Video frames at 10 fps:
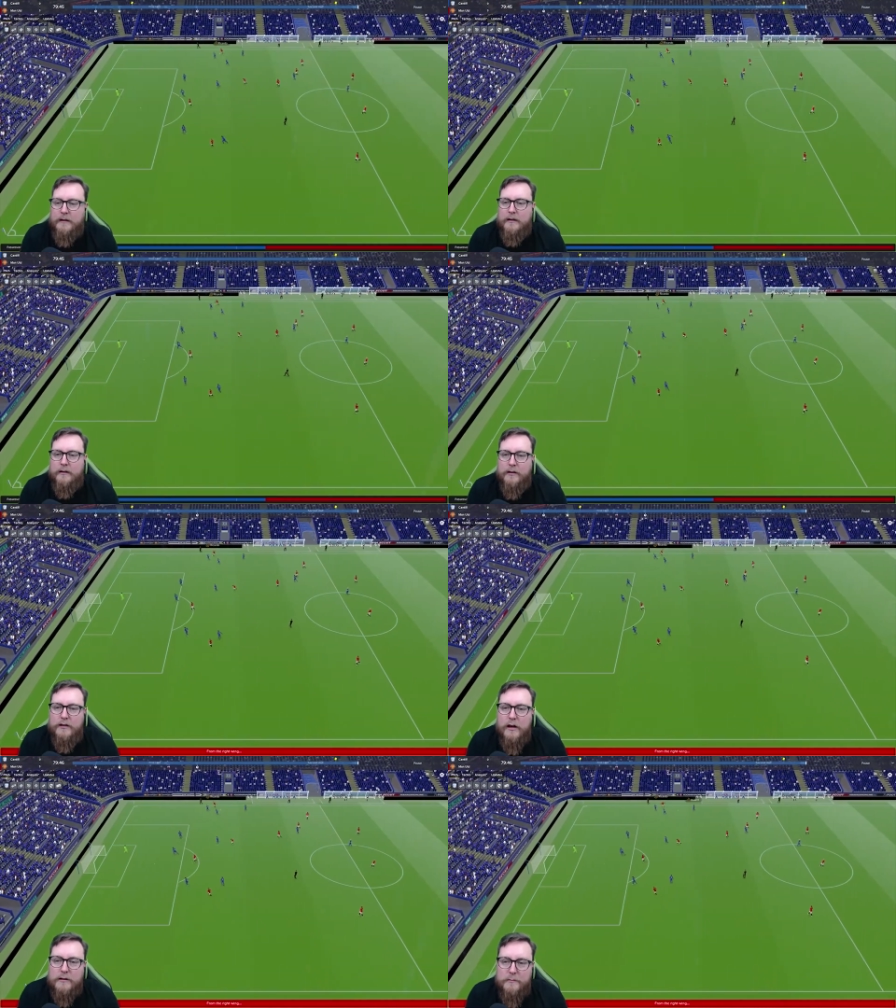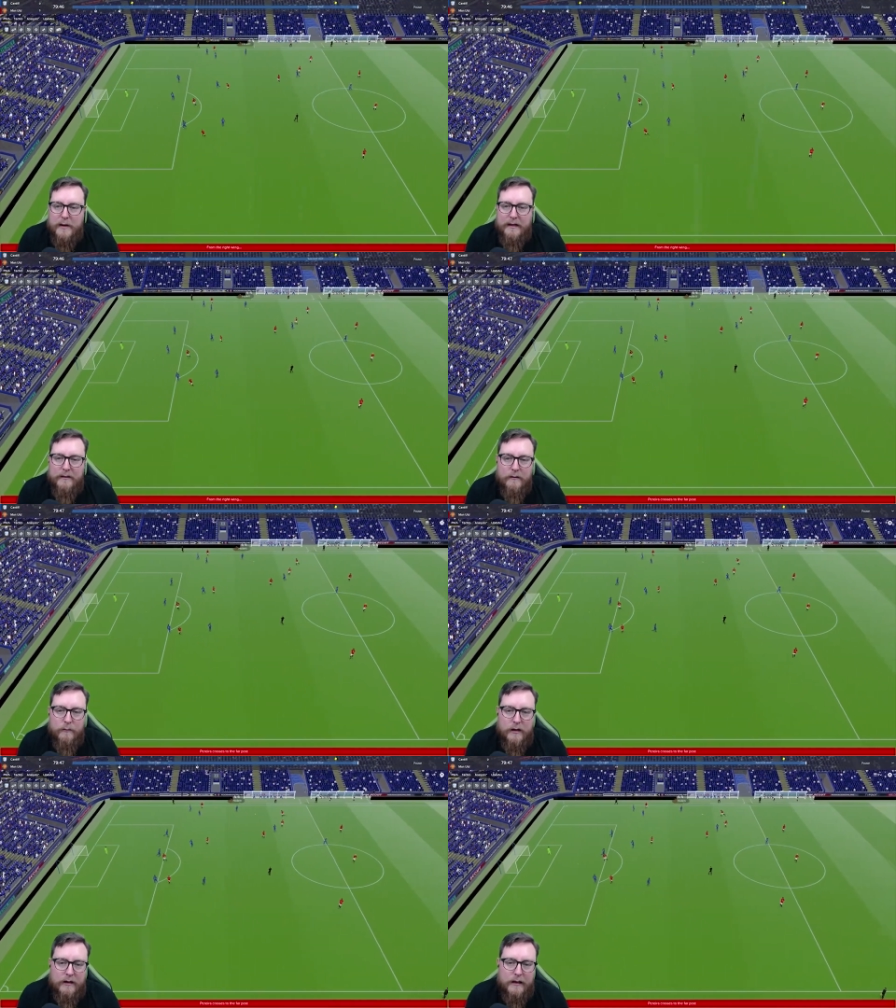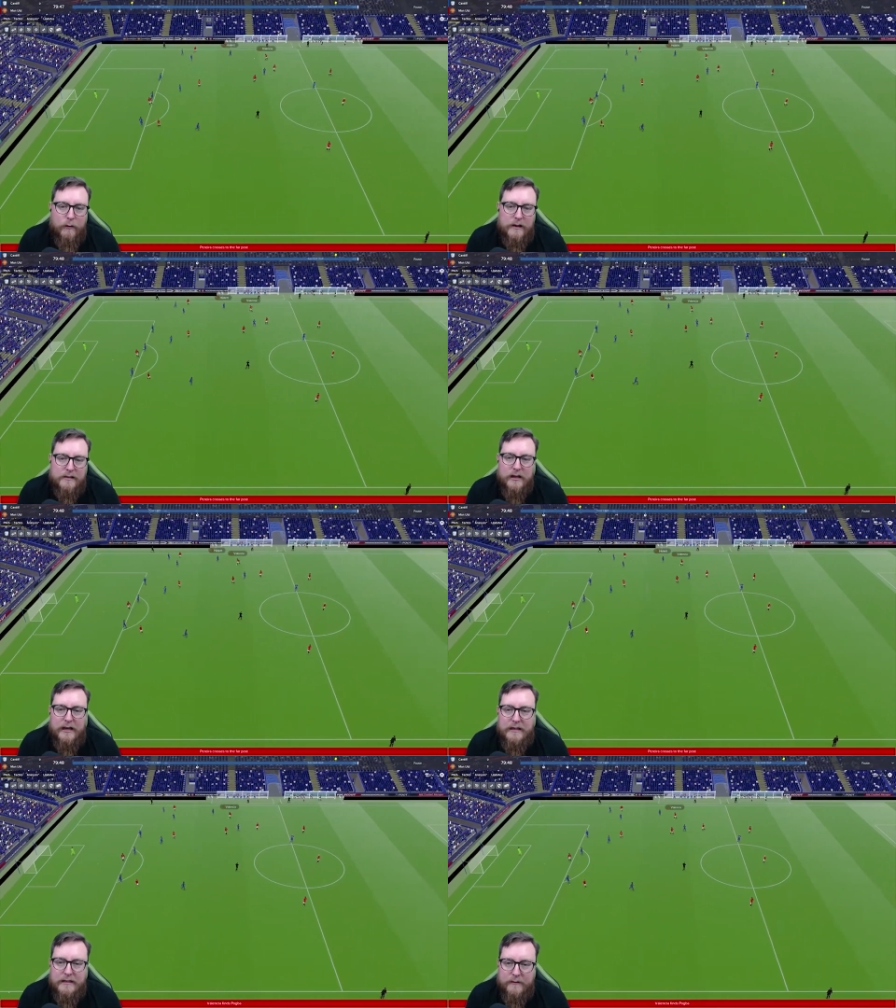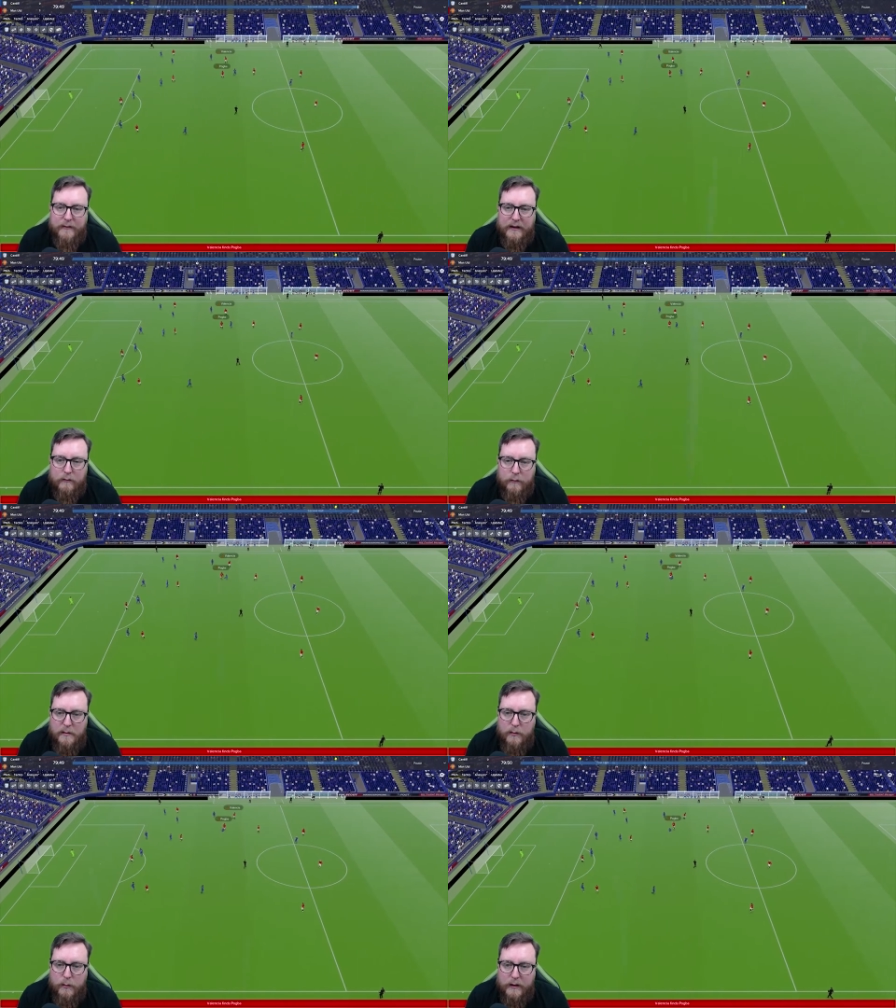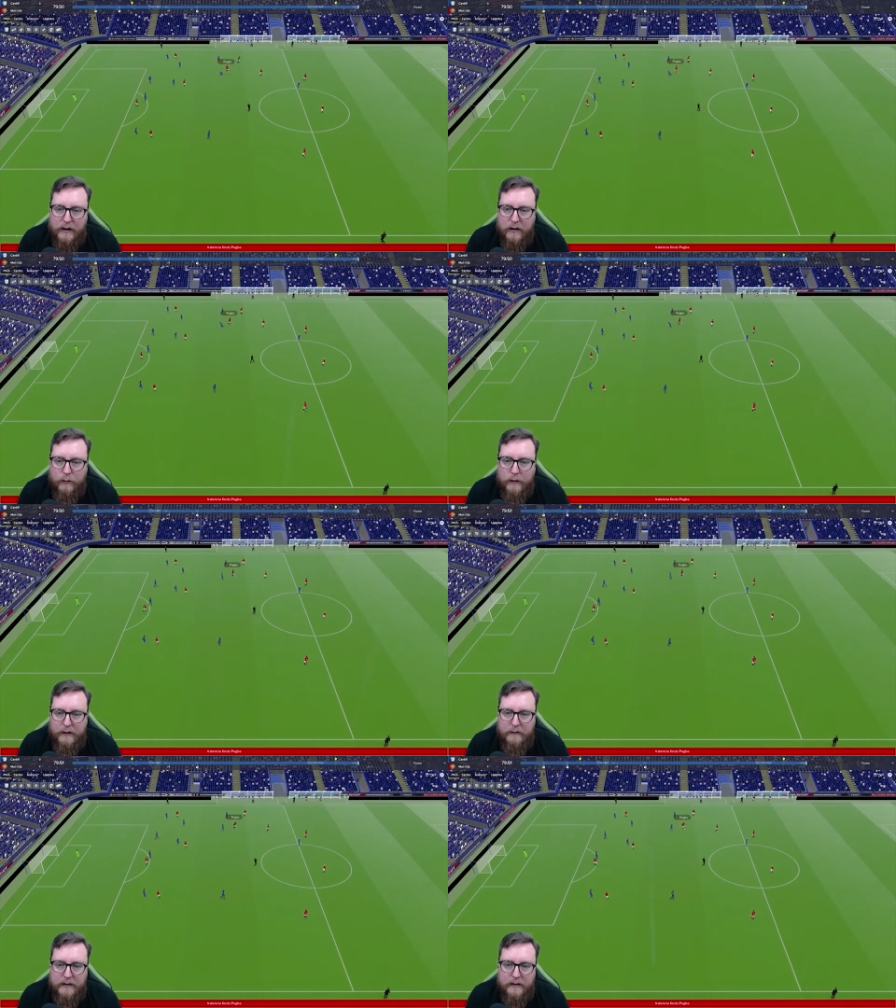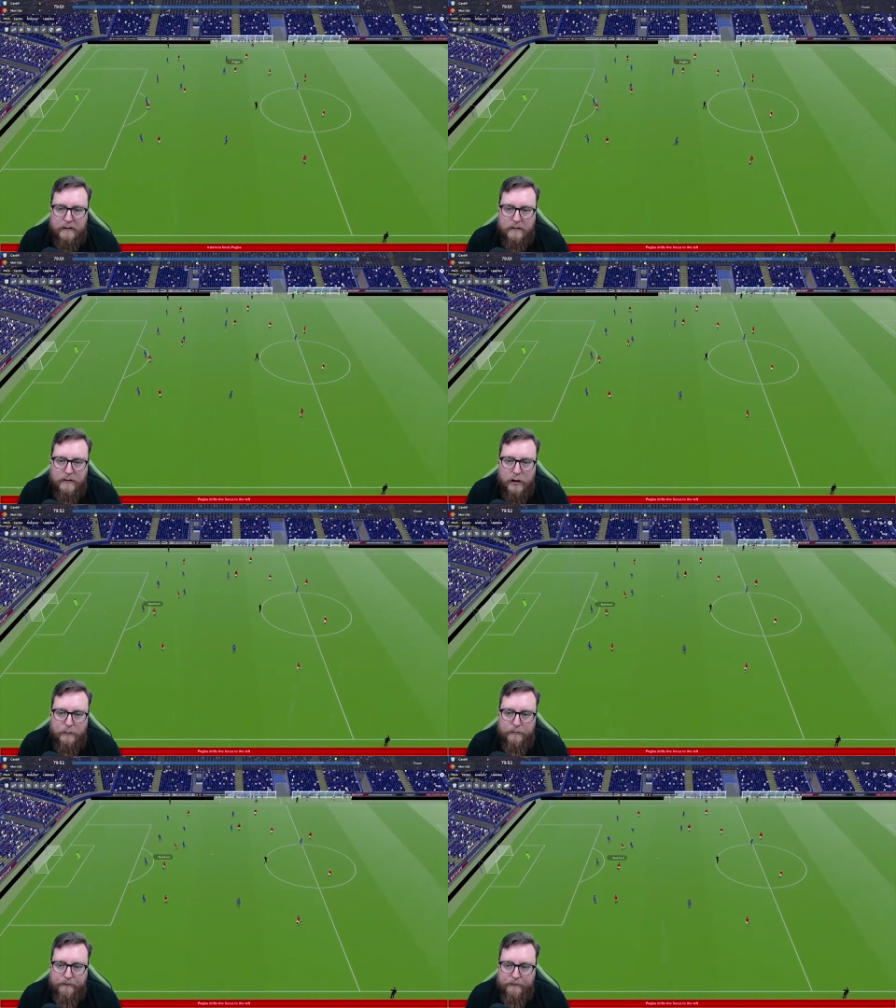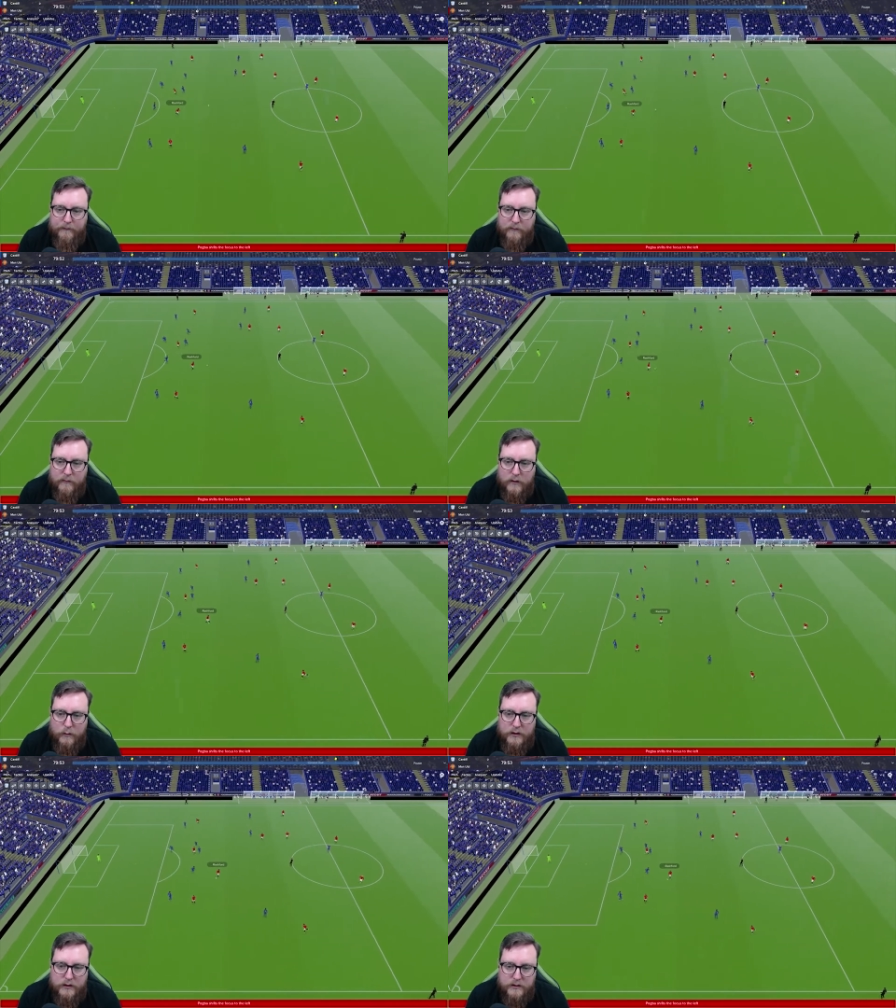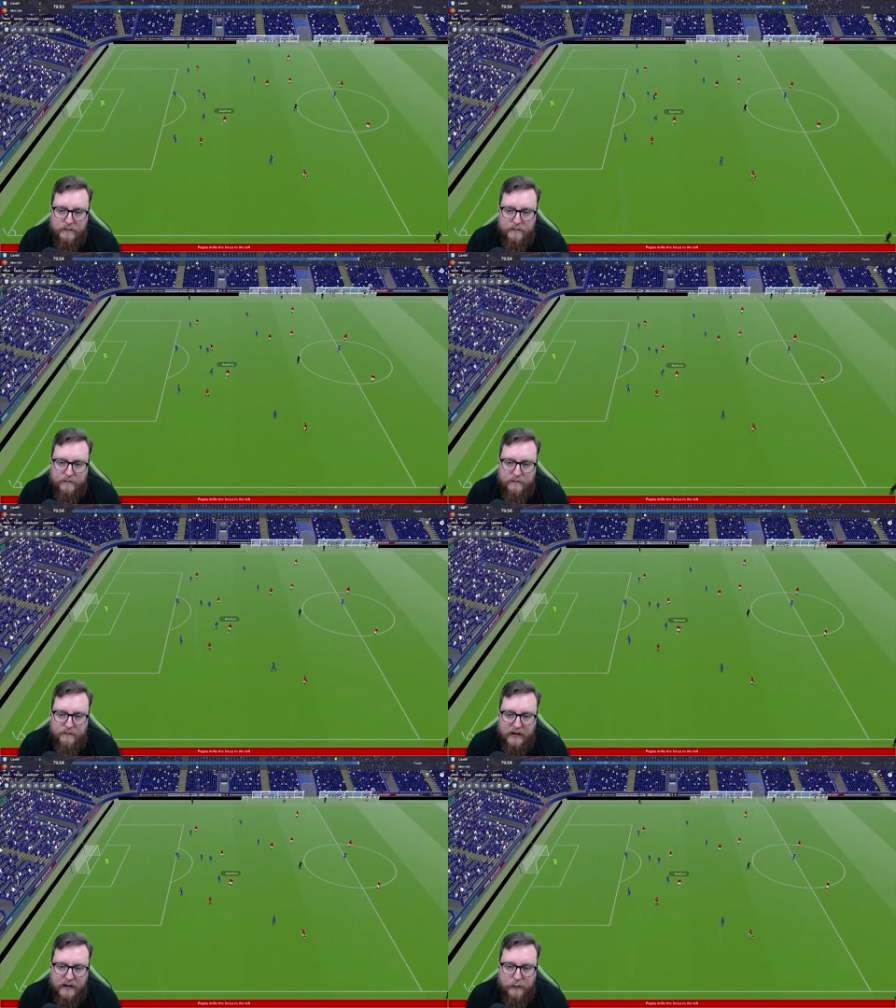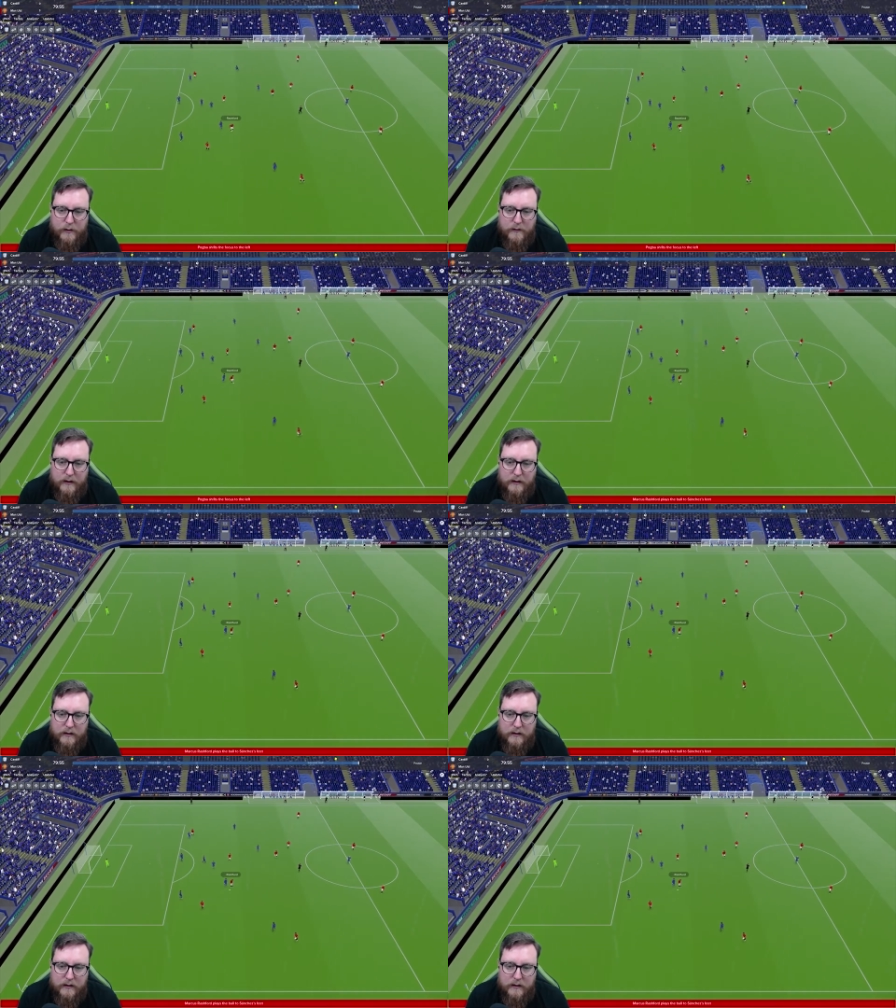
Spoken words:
Because you know it's me when I get all excited and think, oh, maybe we'll get a goal here. And then, no. We just fucking do nothing.